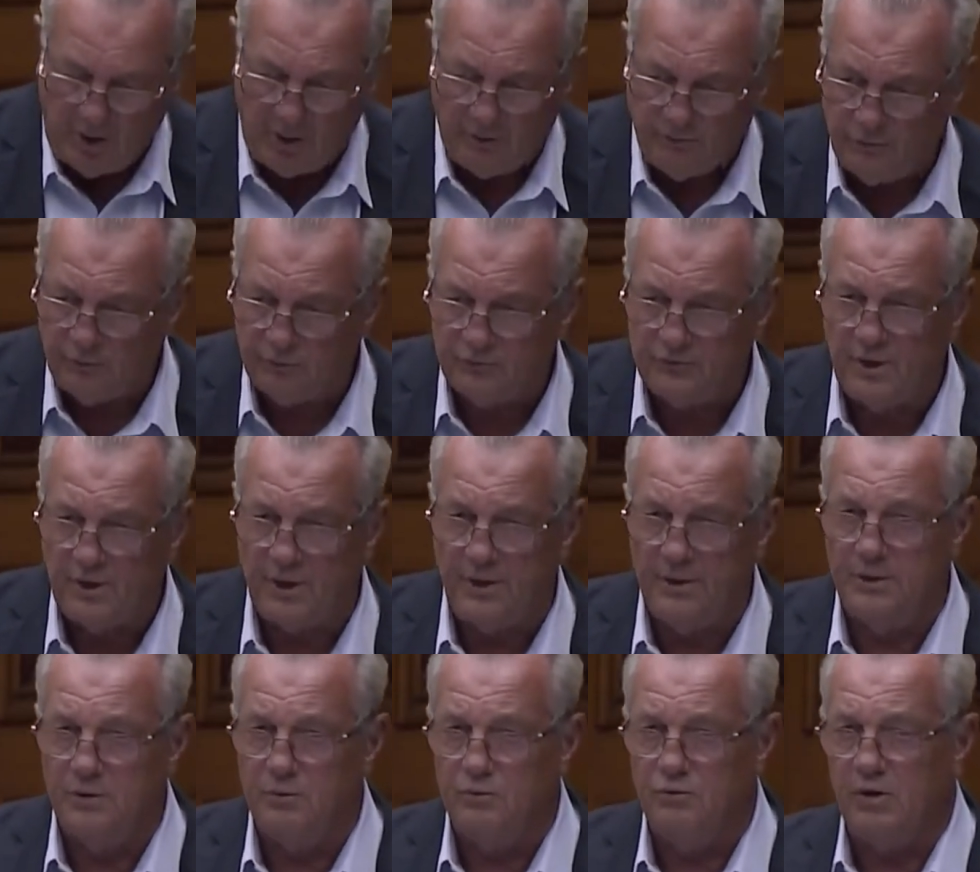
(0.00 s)
also
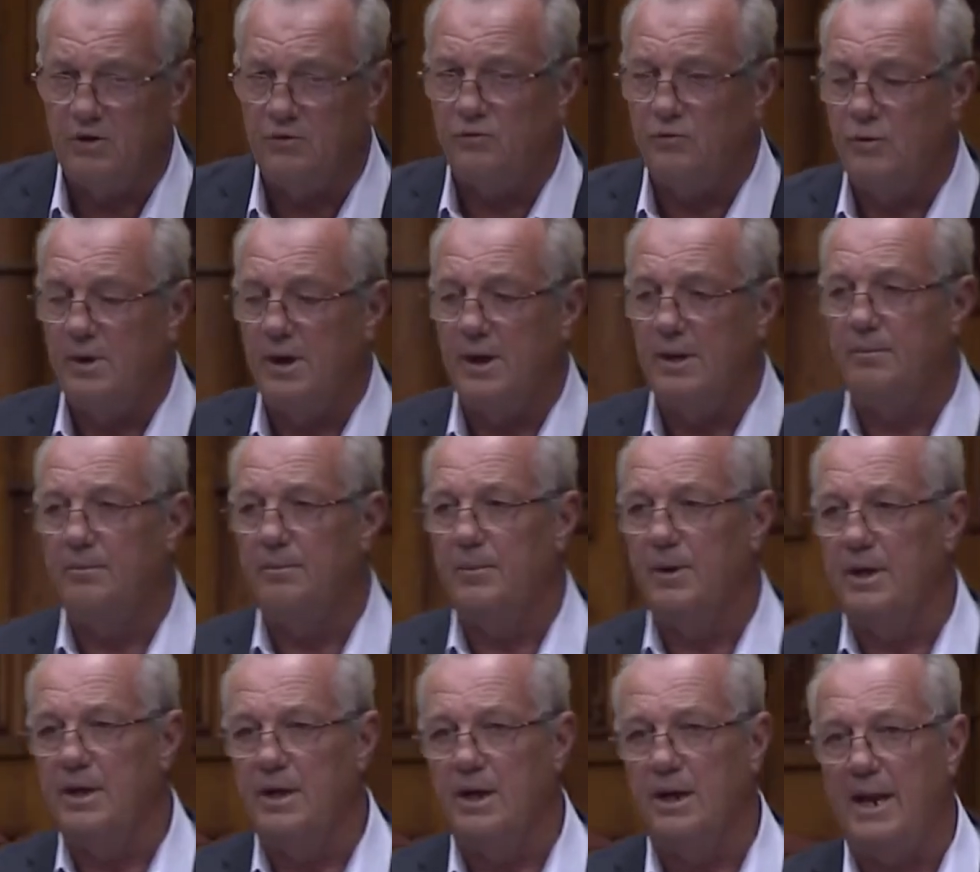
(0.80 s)
saw just uh,
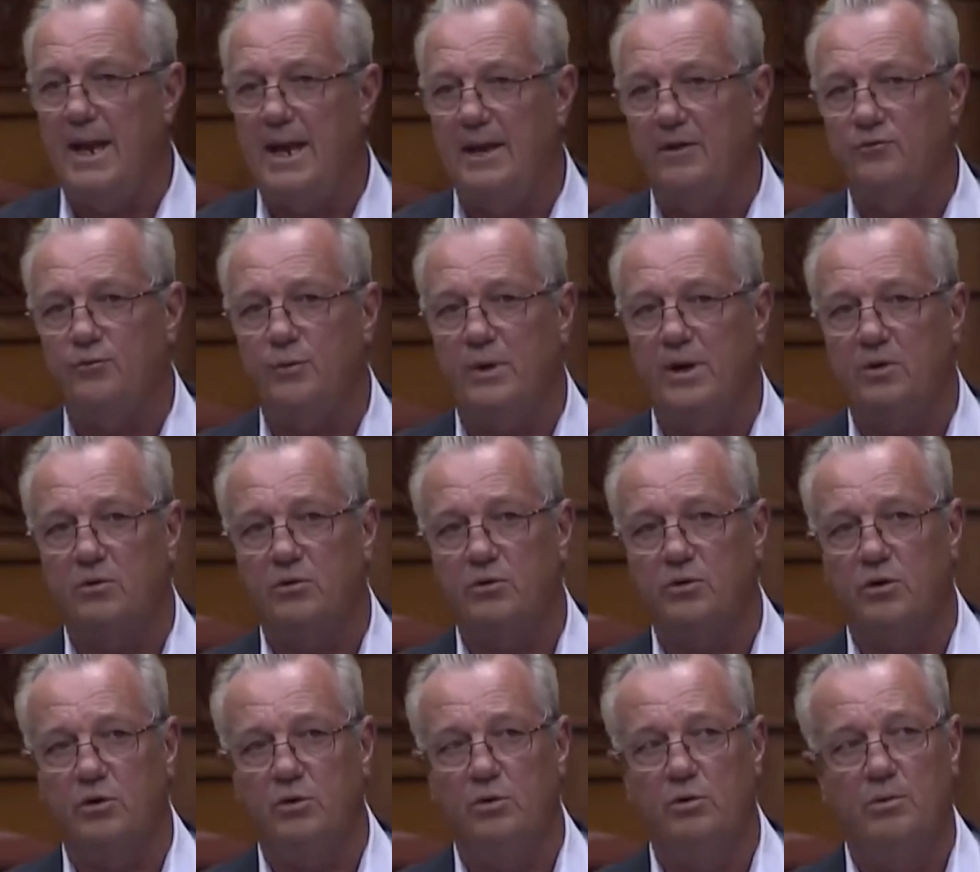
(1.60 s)
in the last week
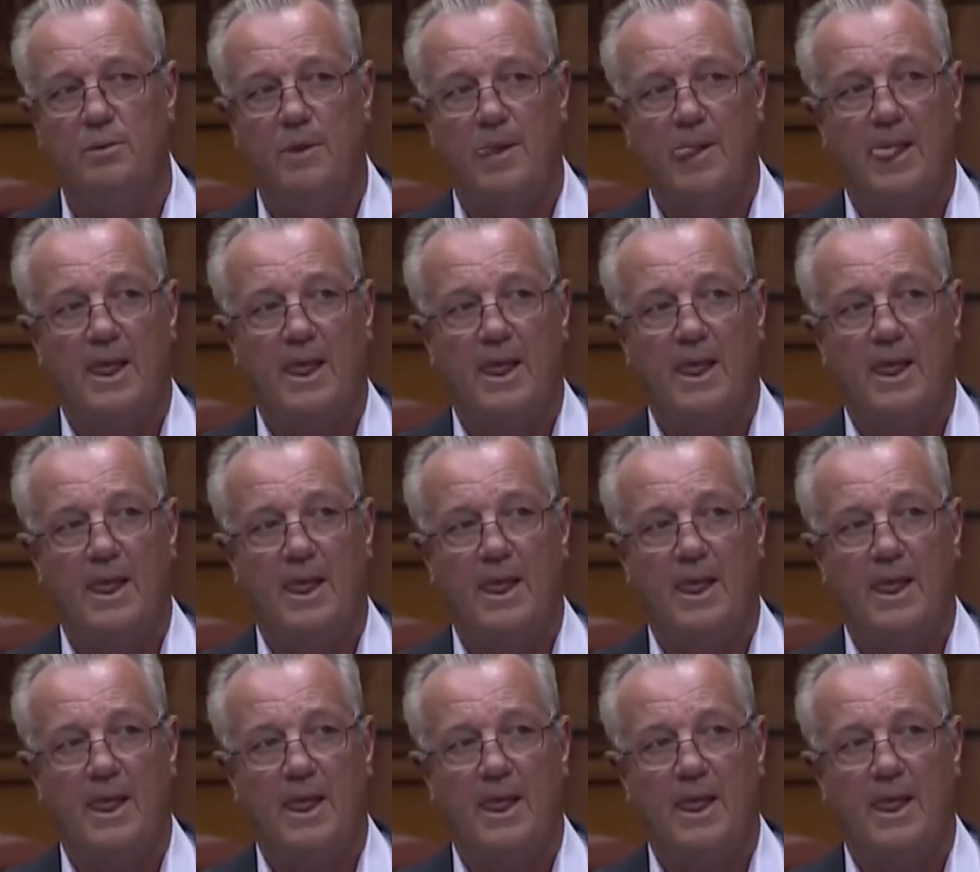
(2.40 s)
or two